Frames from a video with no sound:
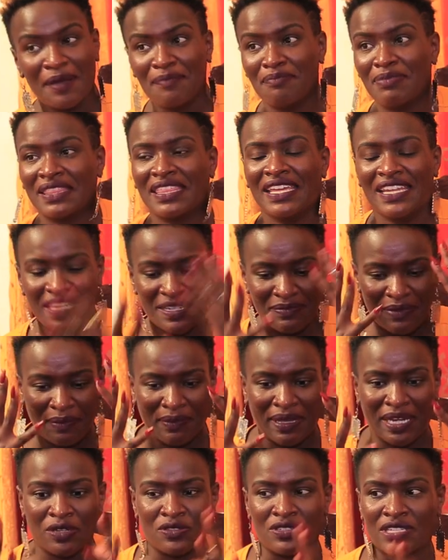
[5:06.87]
But then in my
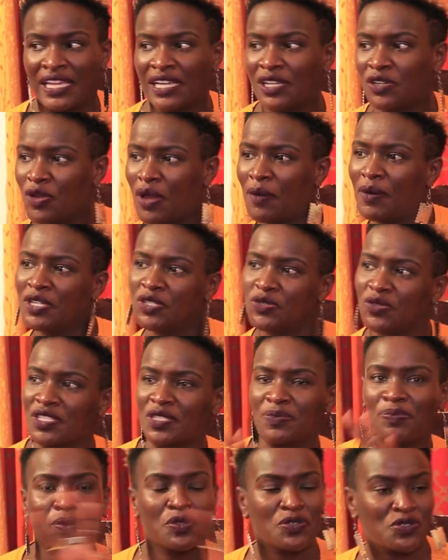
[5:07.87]
mind I was like, no, I want to
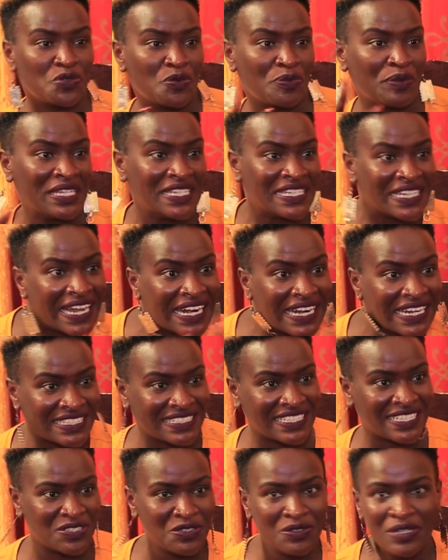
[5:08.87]
explore so many
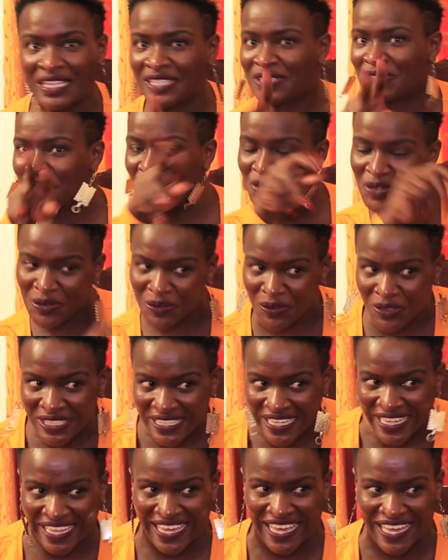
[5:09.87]
characters. You guys don't know what
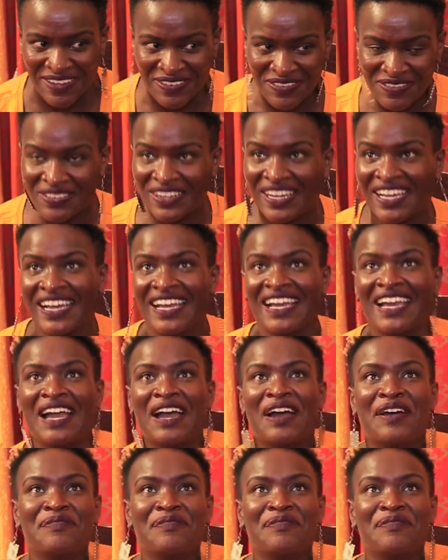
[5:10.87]
I have. Mm.